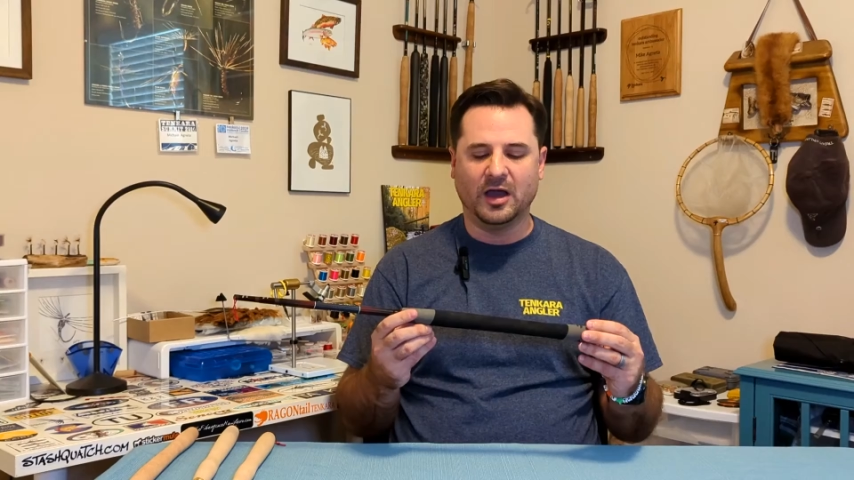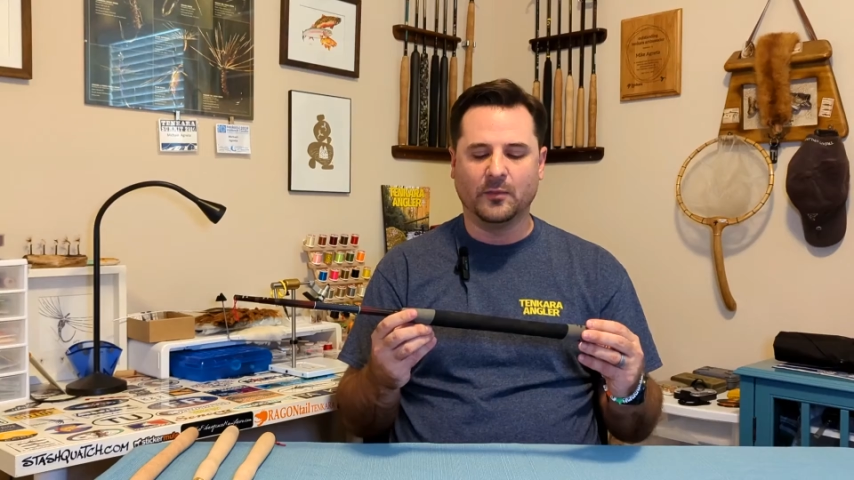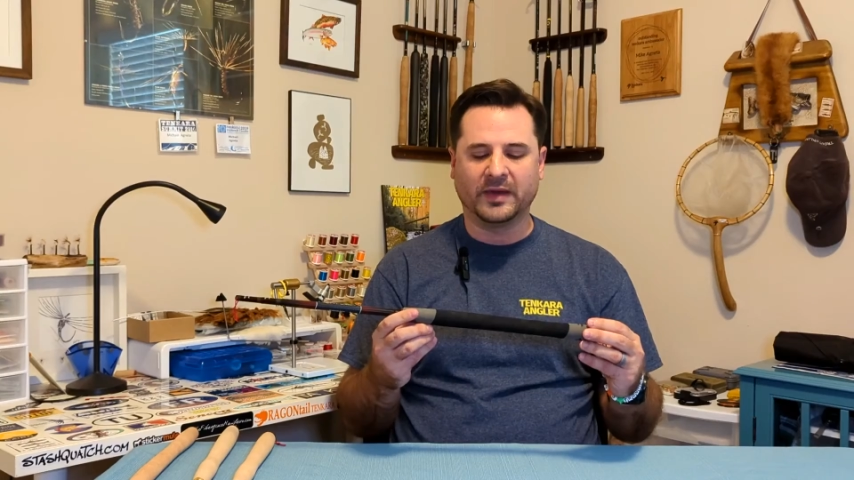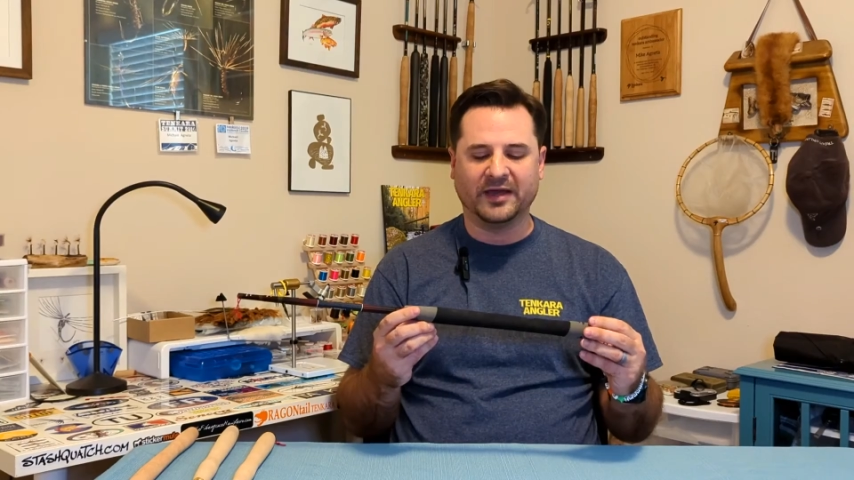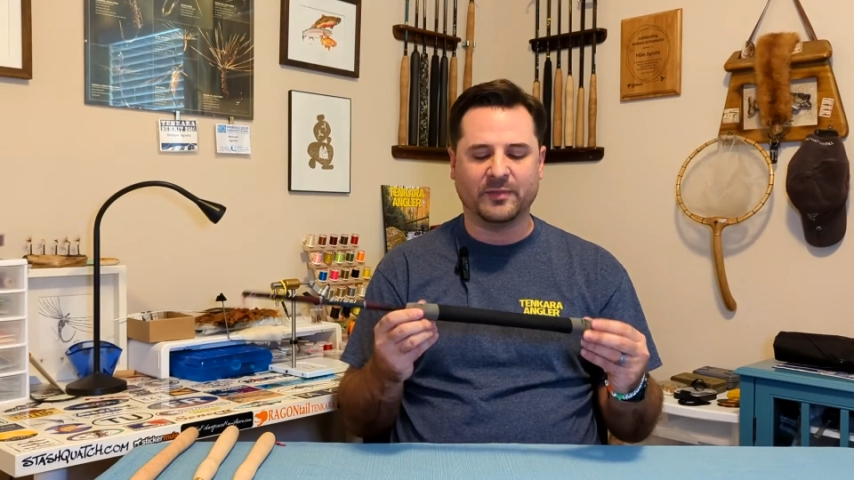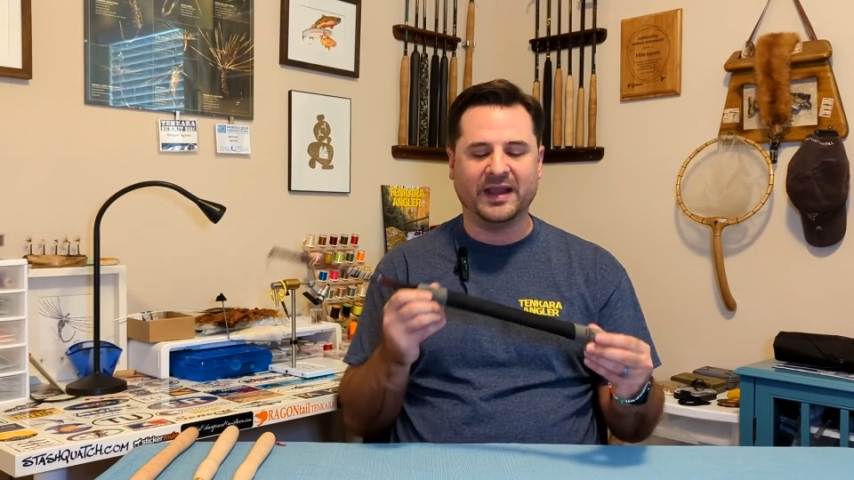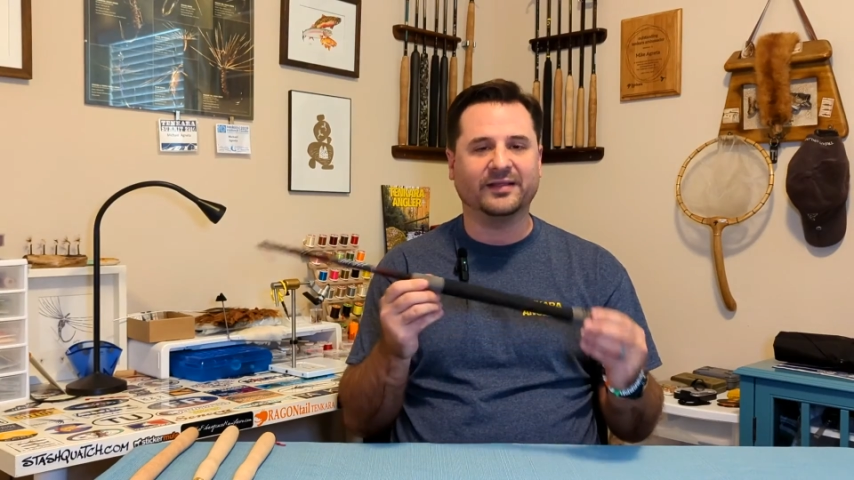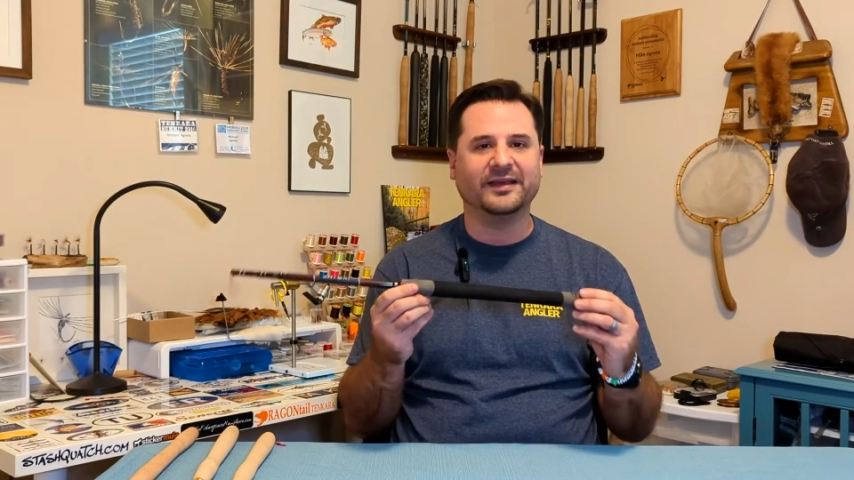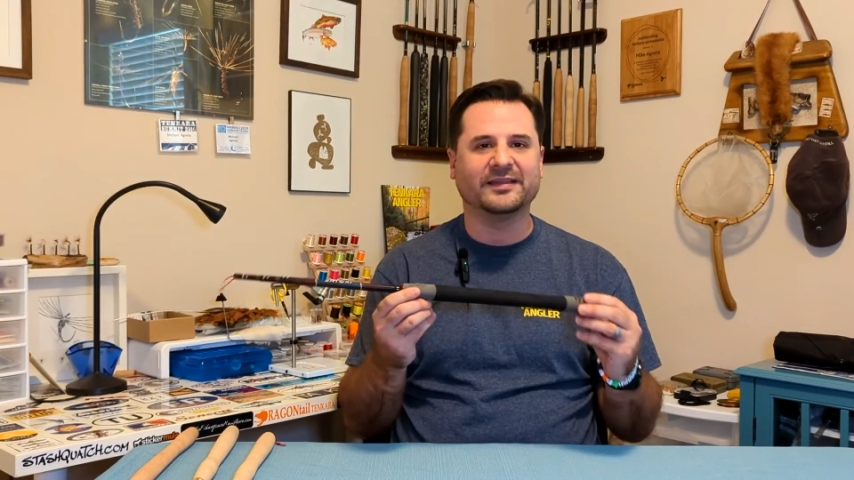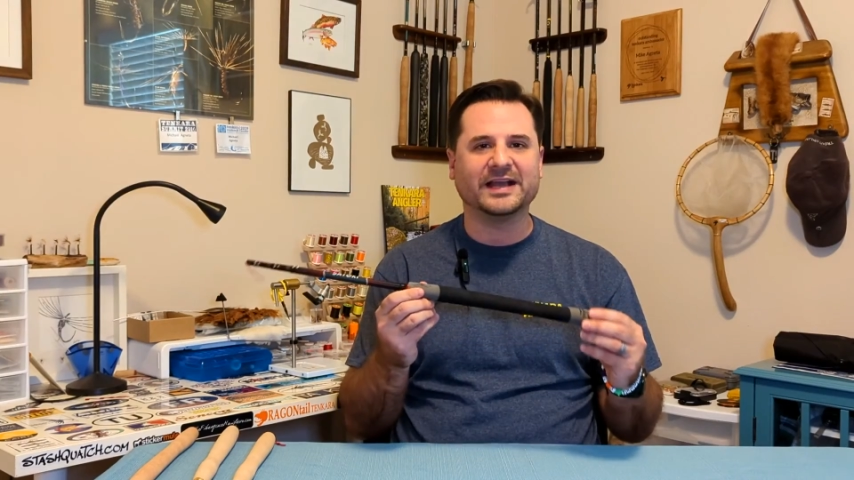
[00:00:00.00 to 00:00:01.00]

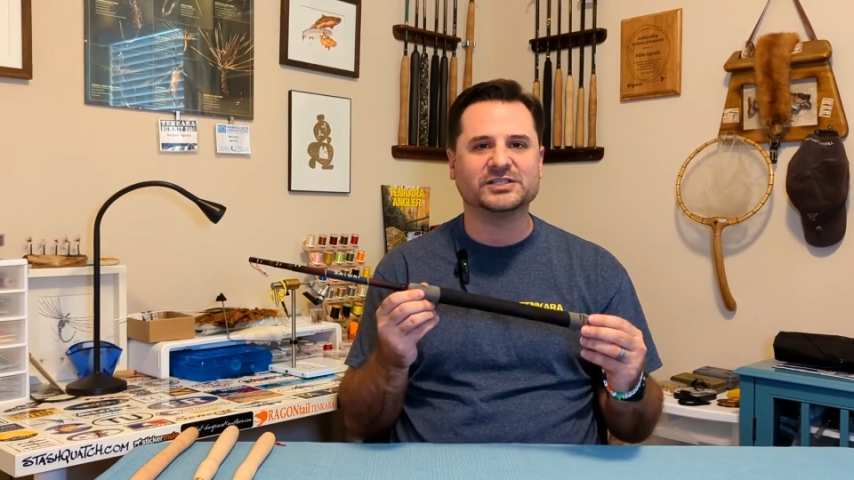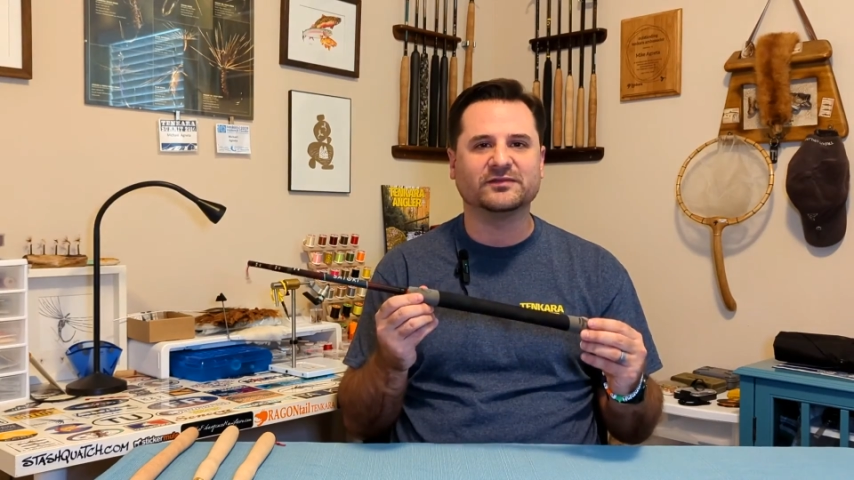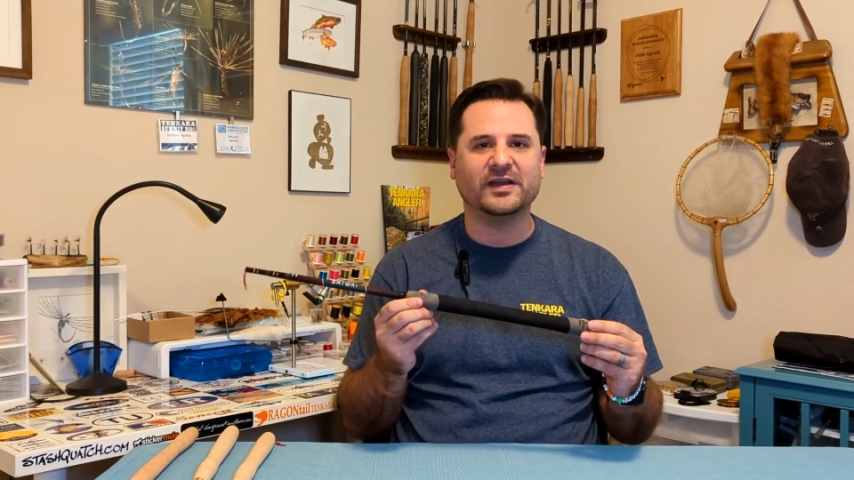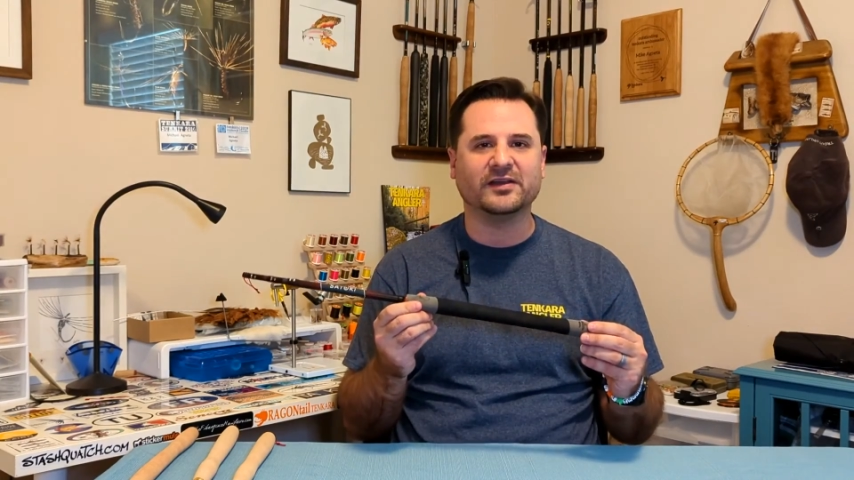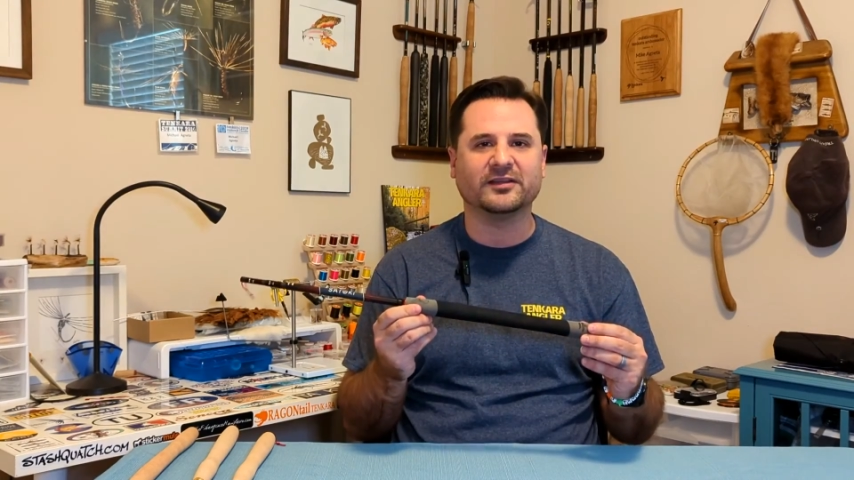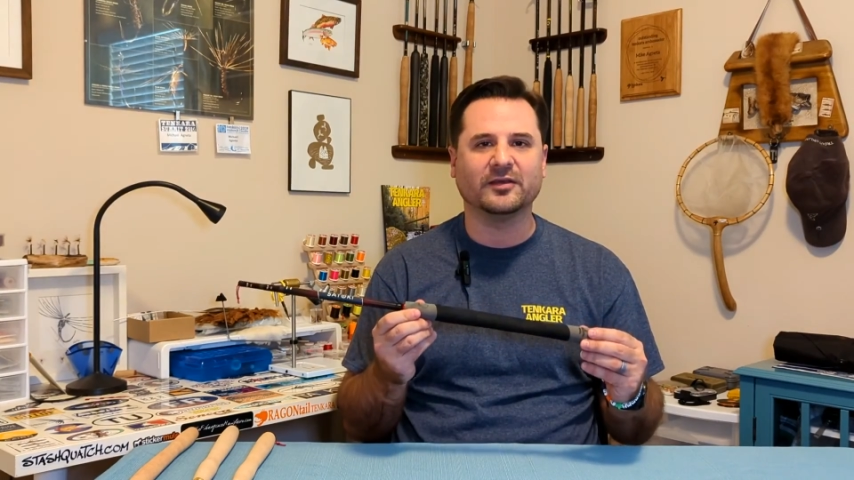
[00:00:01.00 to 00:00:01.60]
Cosmetically, it's actually very